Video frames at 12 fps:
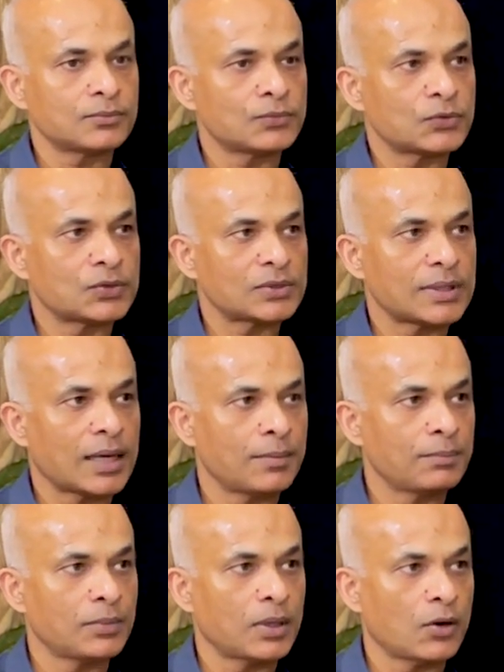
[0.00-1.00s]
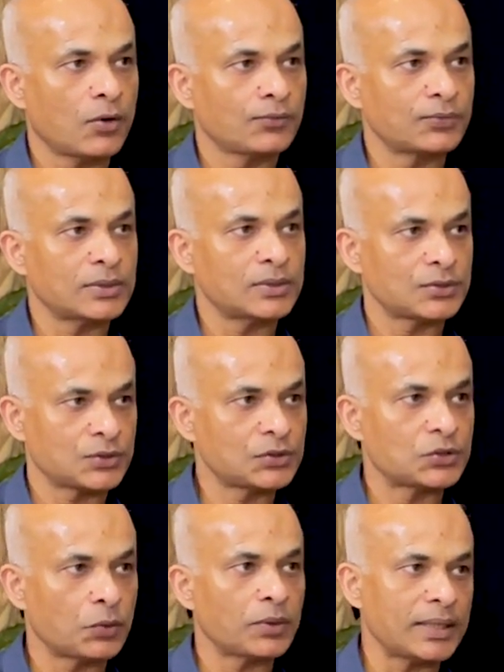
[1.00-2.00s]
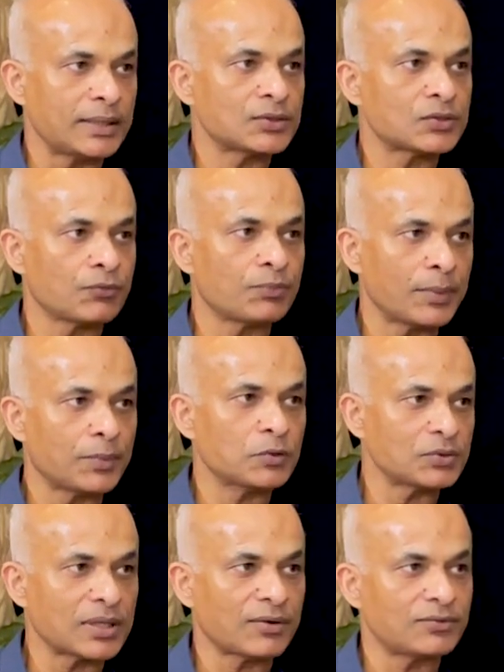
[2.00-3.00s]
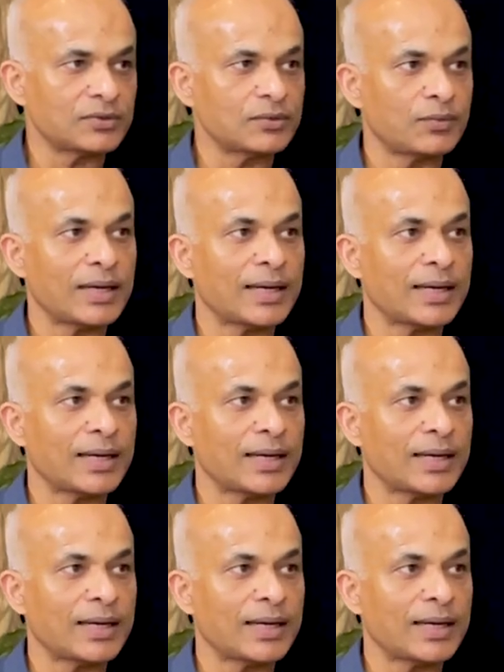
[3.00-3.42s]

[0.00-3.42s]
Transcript: some of the stories of people who suffered were